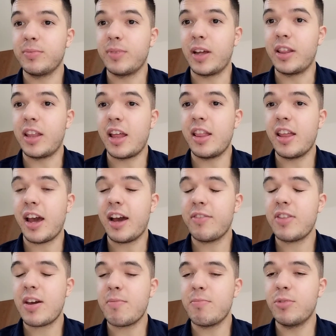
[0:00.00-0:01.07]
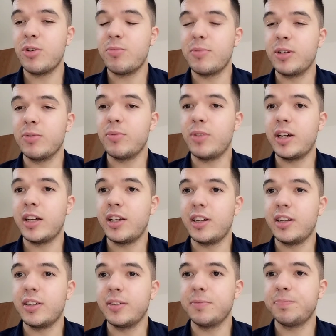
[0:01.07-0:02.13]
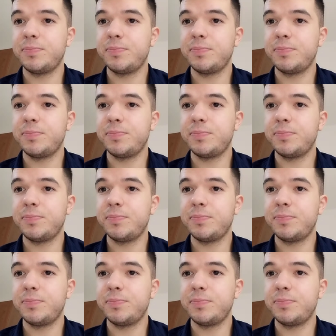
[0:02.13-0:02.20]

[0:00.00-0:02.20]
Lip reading: And then they have that moment where